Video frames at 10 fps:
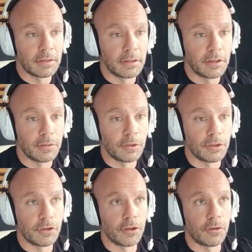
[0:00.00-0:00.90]
When you
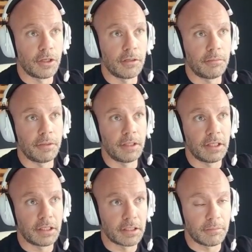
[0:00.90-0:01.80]
go up and
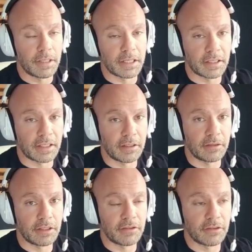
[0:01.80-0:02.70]
then come back down,
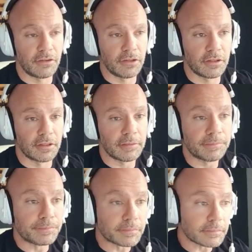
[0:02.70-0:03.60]
that's agility.
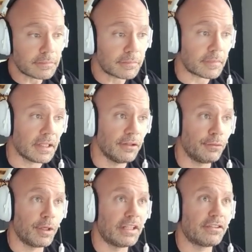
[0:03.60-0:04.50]
And
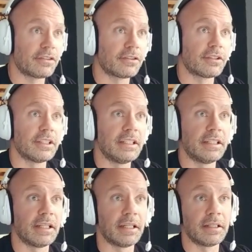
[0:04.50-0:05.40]
wrestlers need
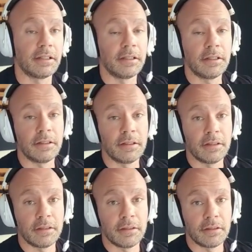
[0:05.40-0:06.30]
that.
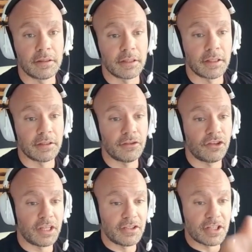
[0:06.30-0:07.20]
Okay,
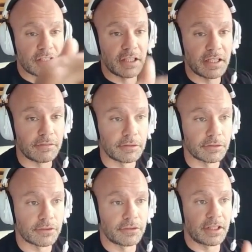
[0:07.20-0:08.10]
changing
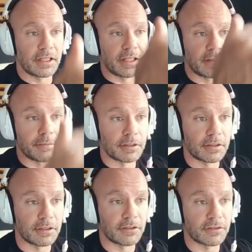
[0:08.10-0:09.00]
levels
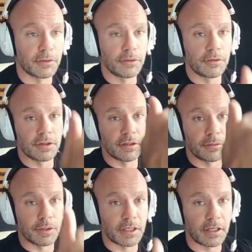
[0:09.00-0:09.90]
dynamically, smoothly,
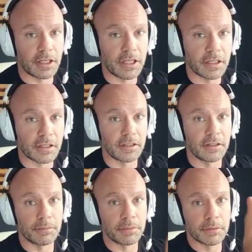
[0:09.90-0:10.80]
without a
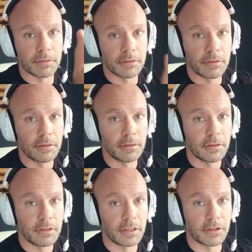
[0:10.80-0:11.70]
hiccup
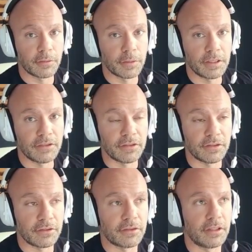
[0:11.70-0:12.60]

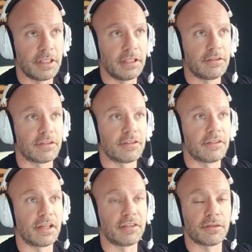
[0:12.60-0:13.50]
increases the
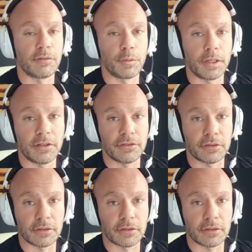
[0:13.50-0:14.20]
success of a wrestler.